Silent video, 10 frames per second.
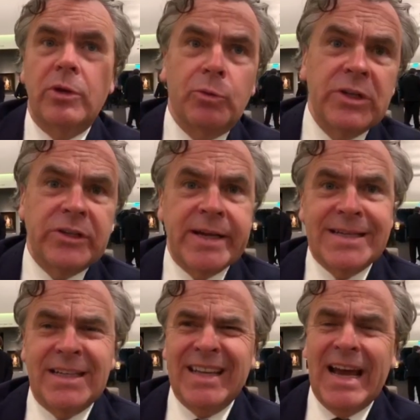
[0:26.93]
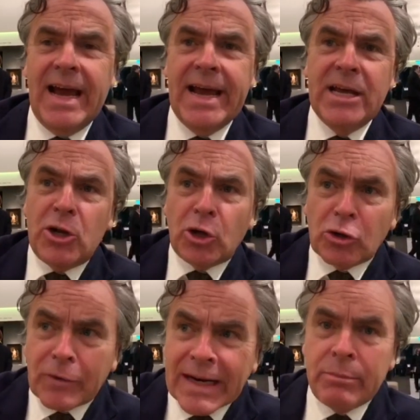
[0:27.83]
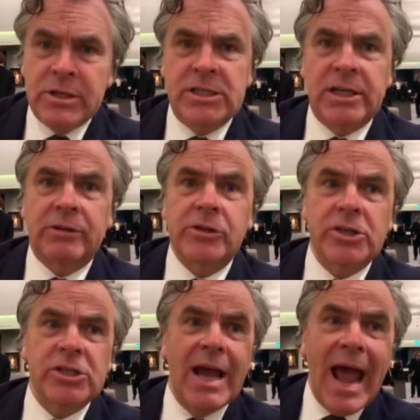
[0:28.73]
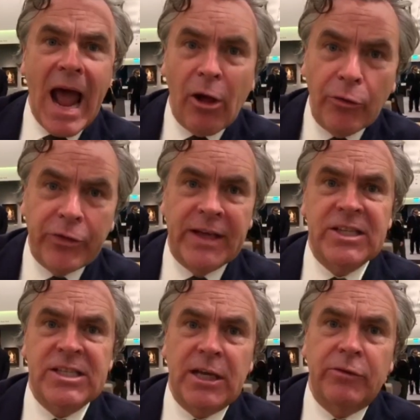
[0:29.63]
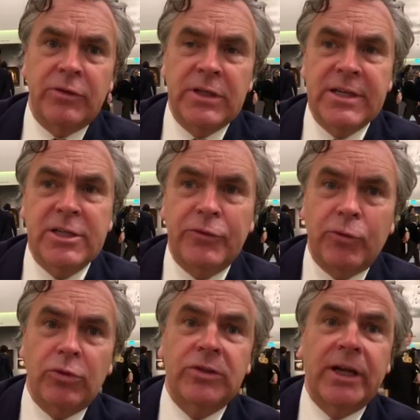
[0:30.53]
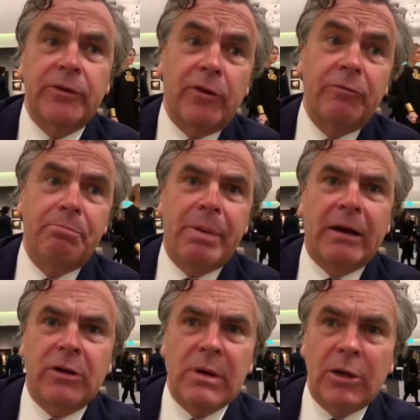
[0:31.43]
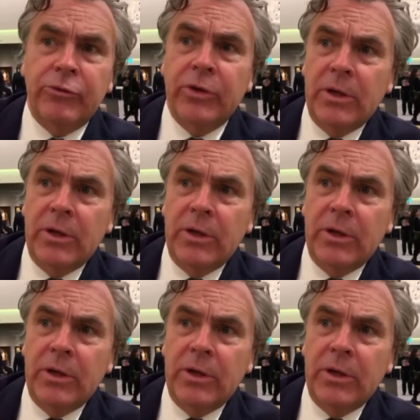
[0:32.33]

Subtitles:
We take that incredibly serious. Health and safety is for TEFAF paramount.